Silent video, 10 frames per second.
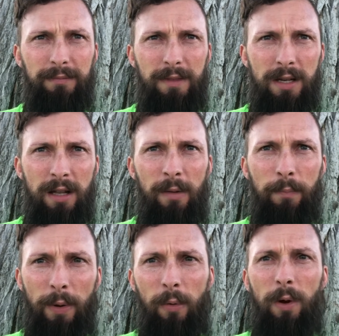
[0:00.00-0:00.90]
You're like,
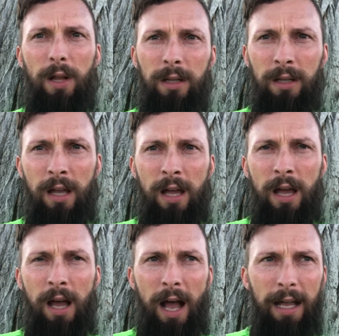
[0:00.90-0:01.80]
but well,
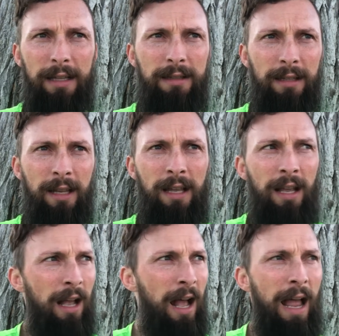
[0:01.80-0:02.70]
I
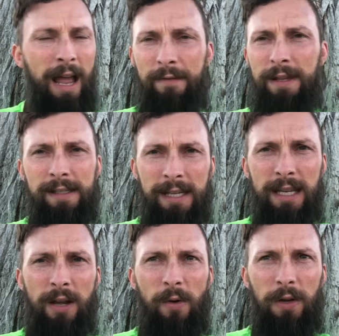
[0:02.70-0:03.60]
have this thing
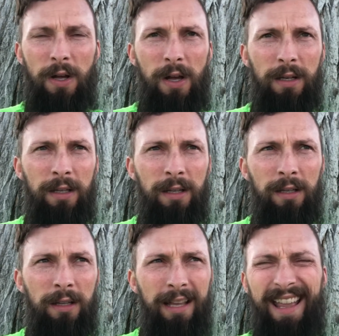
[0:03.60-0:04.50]
going on.
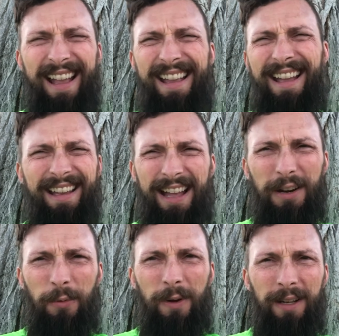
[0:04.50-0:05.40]
I'm like, yeah, I
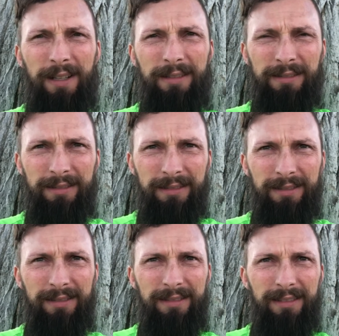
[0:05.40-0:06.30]
don't want
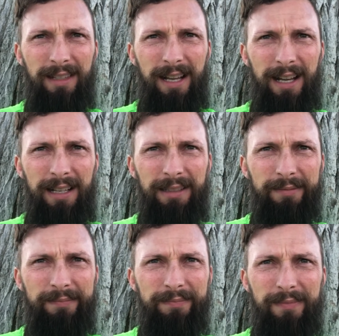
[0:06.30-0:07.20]
to
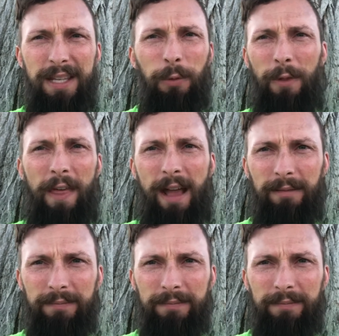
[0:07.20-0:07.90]
deal with that.